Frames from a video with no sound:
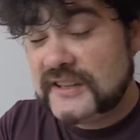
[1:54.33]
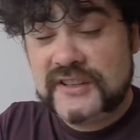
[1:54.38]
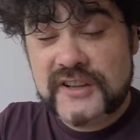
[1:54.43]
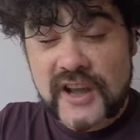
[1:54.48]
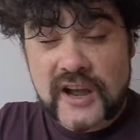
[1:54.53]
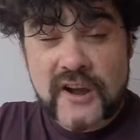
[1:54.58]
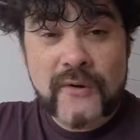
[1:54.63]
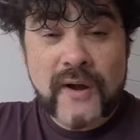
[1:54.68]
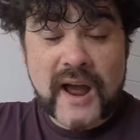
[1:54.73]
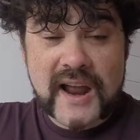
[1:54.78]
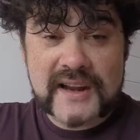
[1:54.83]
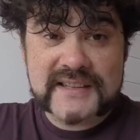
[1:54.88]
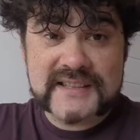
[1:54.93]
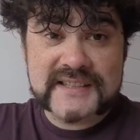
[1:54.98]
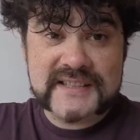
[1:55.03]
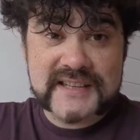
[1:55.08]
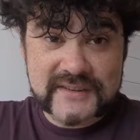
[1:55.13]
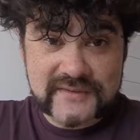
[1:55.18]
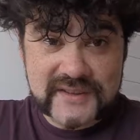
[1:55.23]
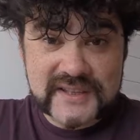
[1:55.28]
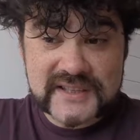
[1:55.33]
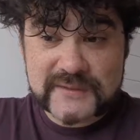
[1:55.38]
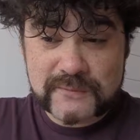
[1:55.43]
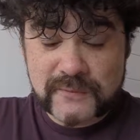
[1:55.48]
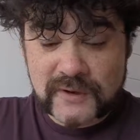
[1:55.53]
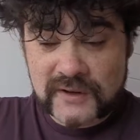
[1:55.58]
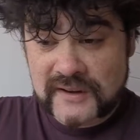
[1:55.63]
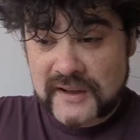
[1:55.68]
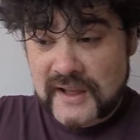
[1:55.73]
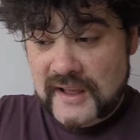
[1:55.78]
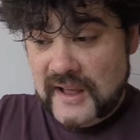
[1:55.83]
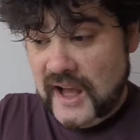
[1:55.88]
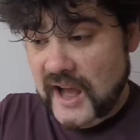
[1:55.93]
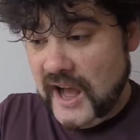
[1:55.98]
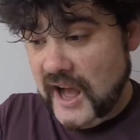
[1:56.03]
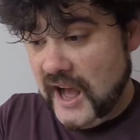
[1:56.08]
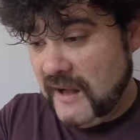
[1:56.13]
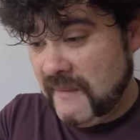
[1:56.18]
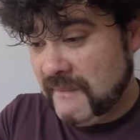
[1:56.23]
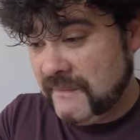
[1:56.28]
Go and see this one.
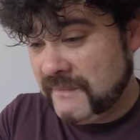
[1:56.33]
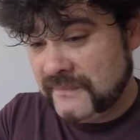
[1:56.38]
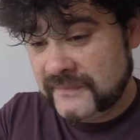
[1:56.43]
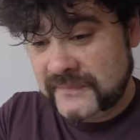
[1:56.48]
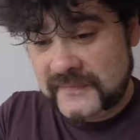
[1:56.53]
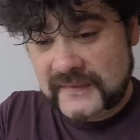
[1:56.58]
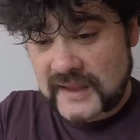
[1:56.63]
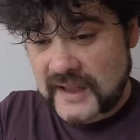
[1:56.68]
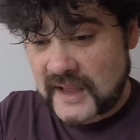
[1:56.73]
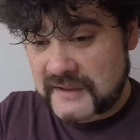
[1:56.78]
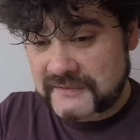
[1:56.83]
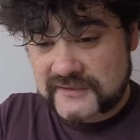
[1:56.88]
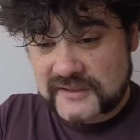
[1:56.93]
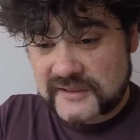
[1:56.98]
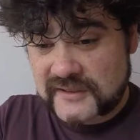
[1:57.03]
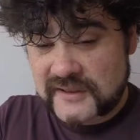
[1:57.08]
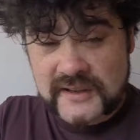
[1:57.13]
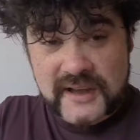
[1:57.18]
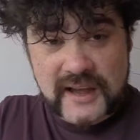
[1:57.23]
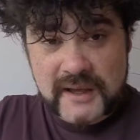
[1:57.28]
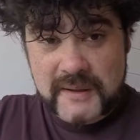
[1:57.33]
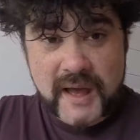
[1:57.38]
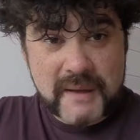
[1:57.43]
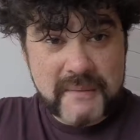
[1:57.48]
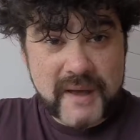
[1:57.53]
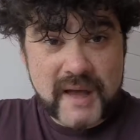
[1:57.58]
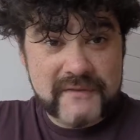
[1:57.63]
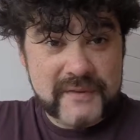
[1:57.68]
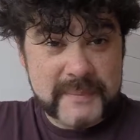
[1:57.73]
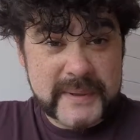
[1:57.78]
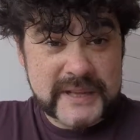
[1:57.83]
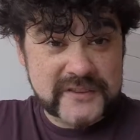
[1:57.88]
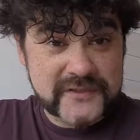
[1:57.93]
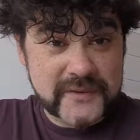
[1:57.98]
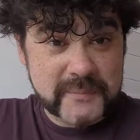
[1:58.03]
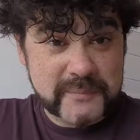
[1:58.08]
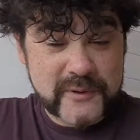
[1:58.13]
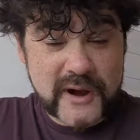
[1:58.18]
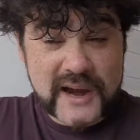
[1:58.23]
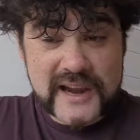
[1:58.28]
After a bit of
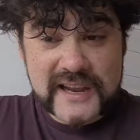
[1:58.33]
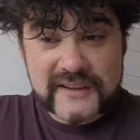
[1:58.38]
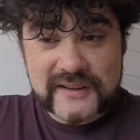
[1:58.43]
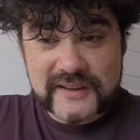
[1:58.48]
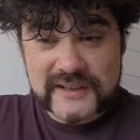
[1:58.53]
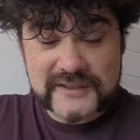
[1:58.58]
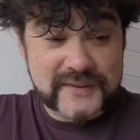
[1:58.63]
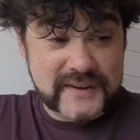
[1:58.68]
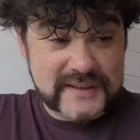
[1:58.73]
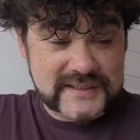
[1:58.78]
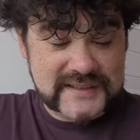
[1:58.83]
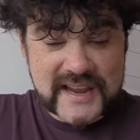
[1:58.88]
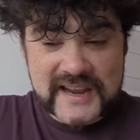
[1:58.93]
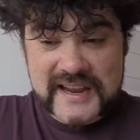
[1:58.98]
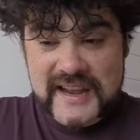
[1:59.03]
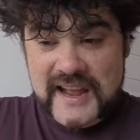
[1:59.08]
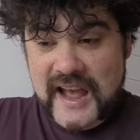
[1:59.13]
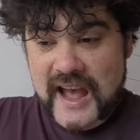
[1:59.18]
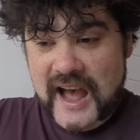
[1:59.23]
a break, as they say,